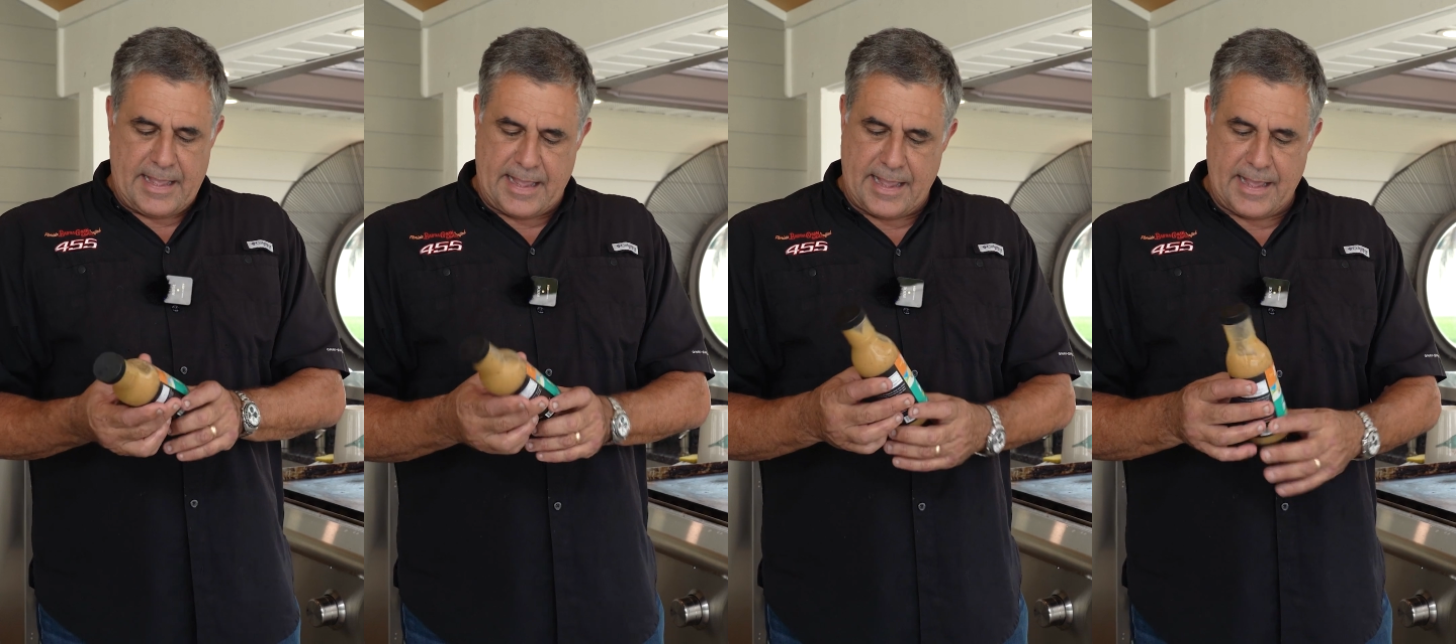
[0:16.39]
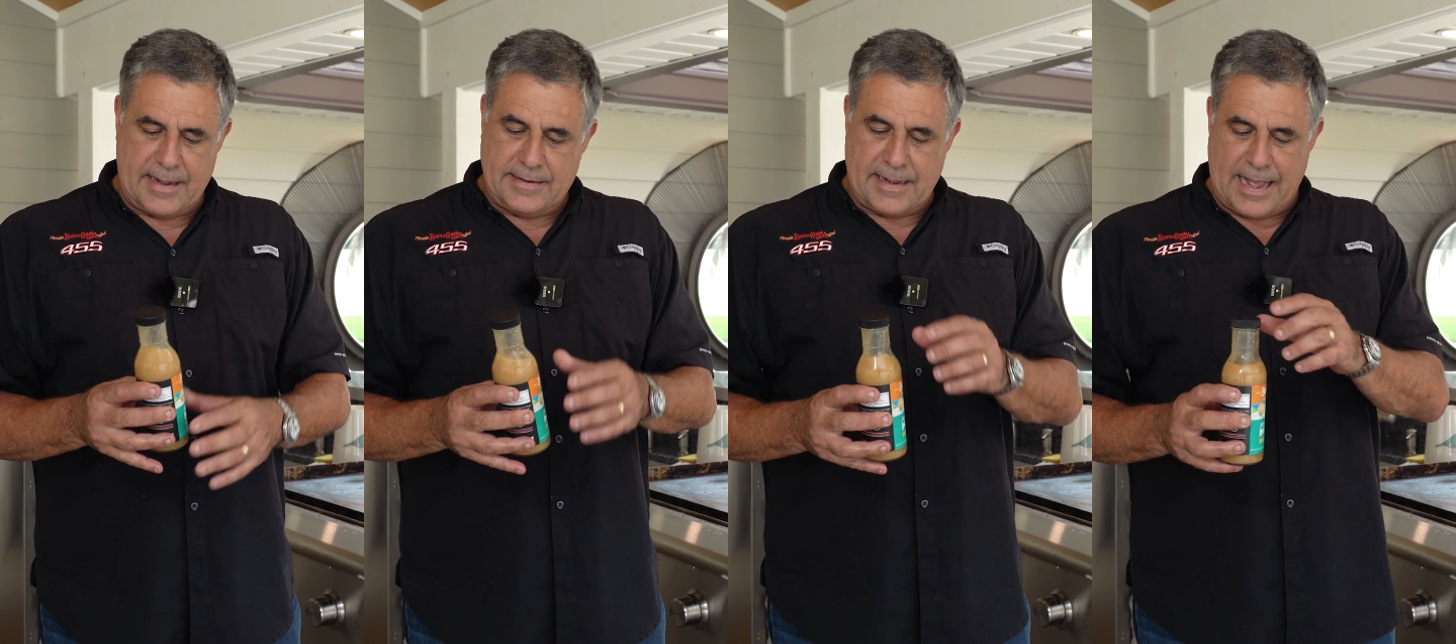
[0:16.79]

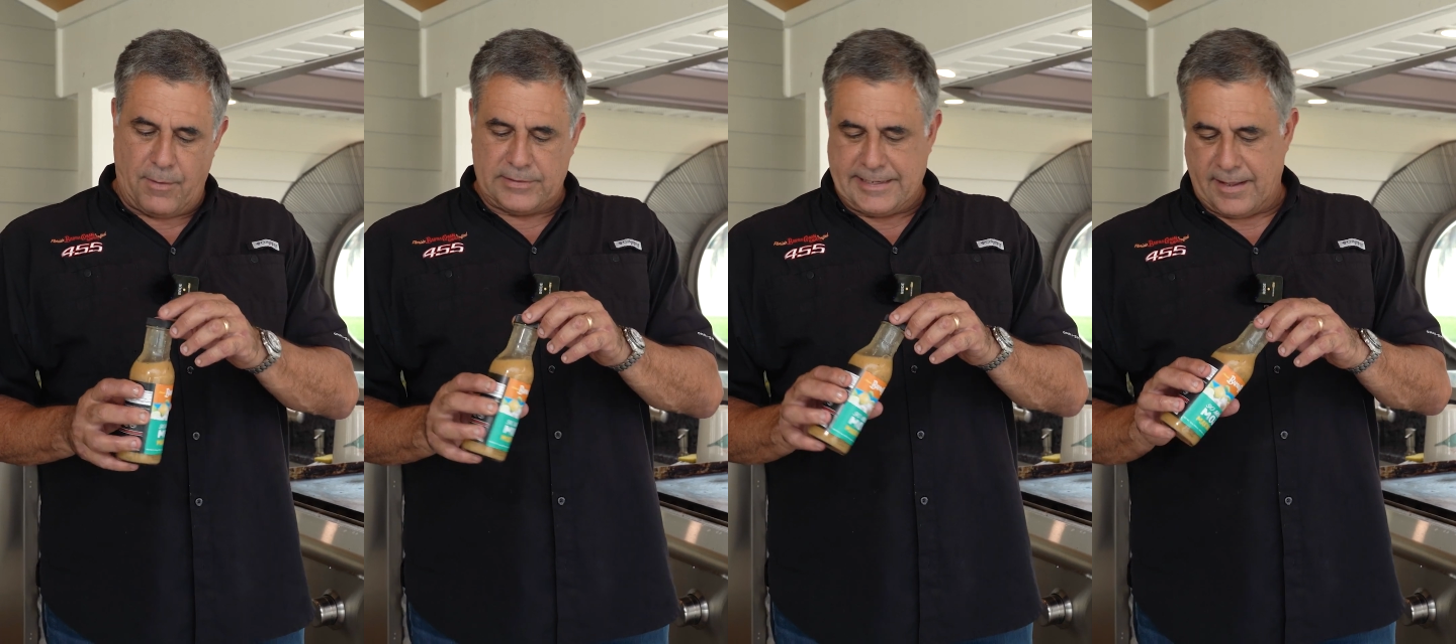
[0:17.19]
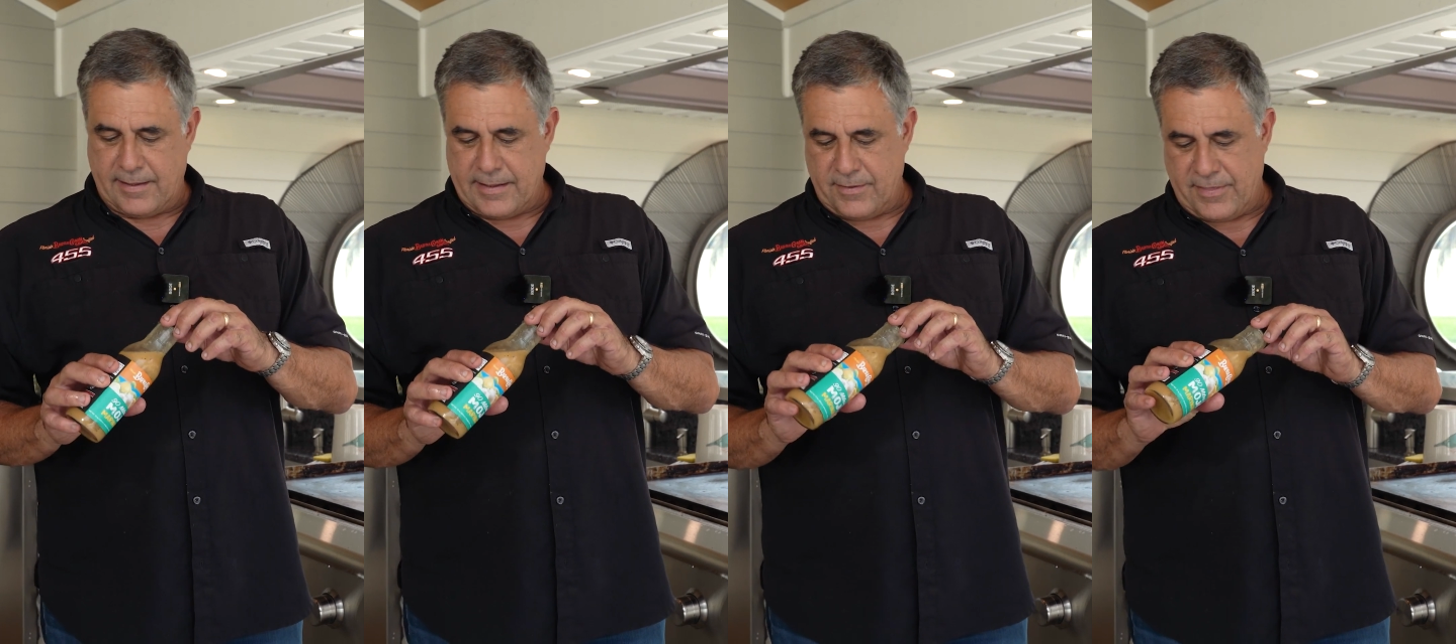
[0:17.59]
and I will
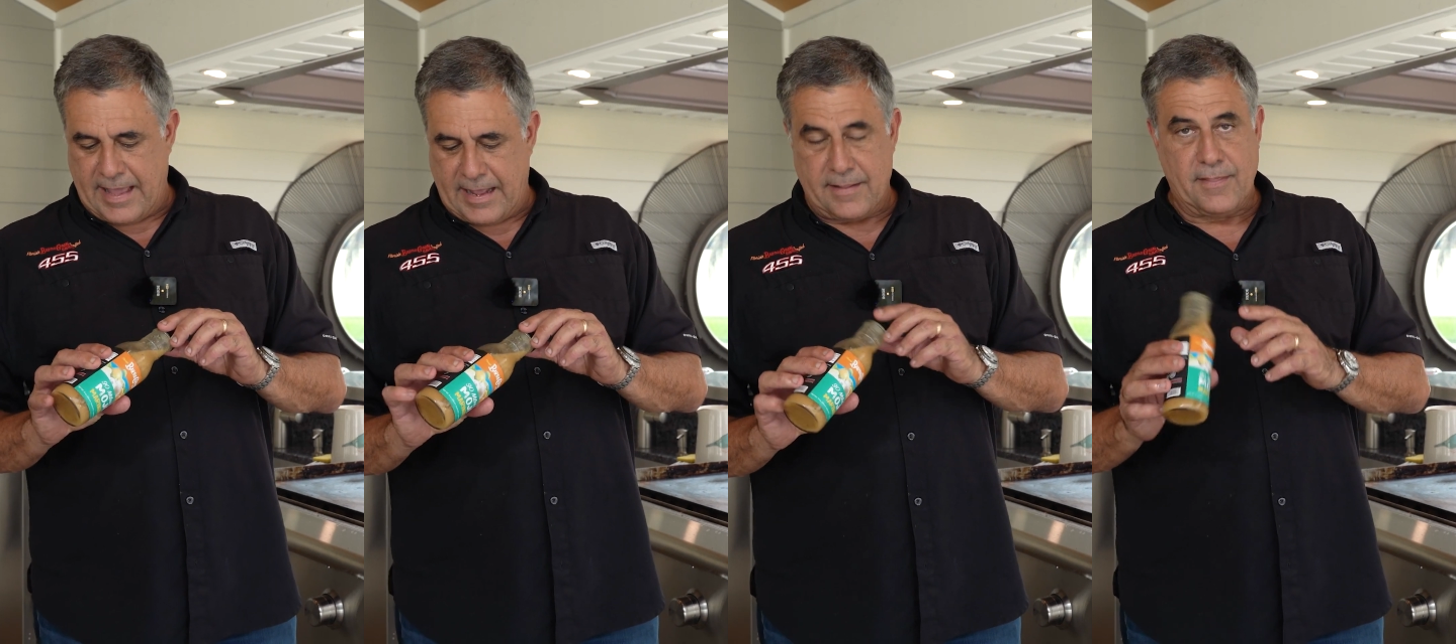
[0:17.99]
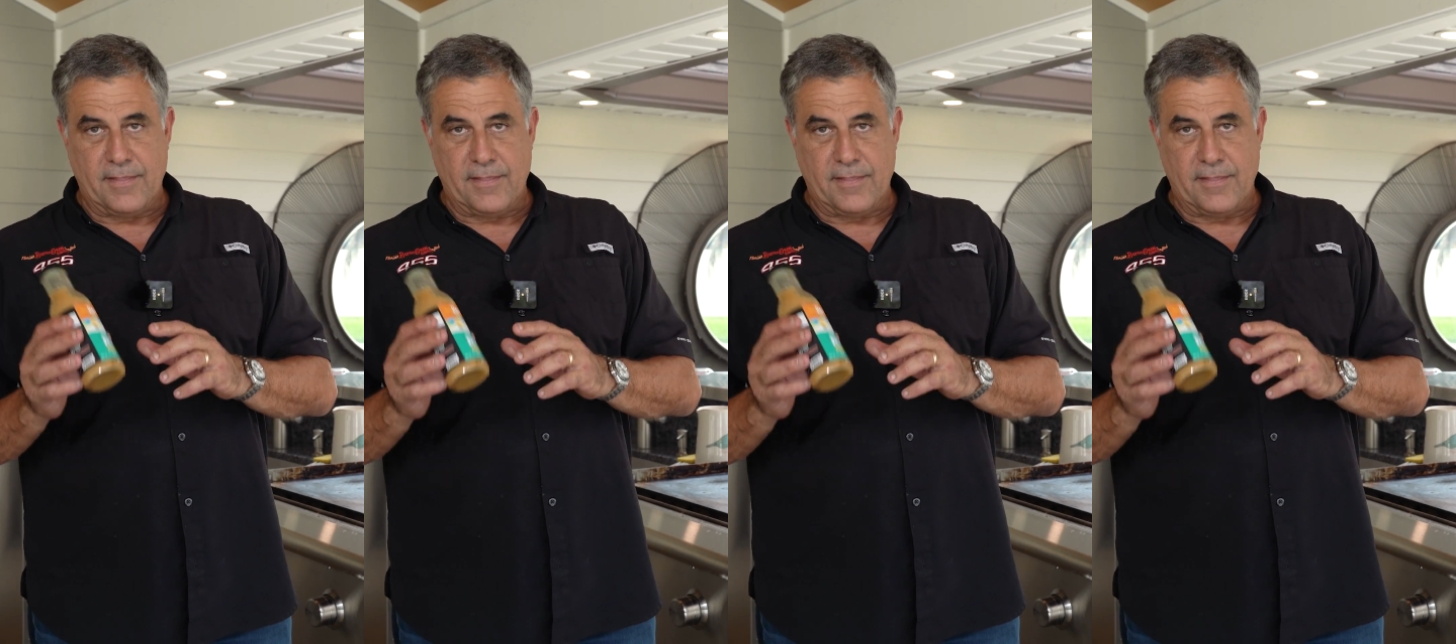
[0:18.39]
tell you that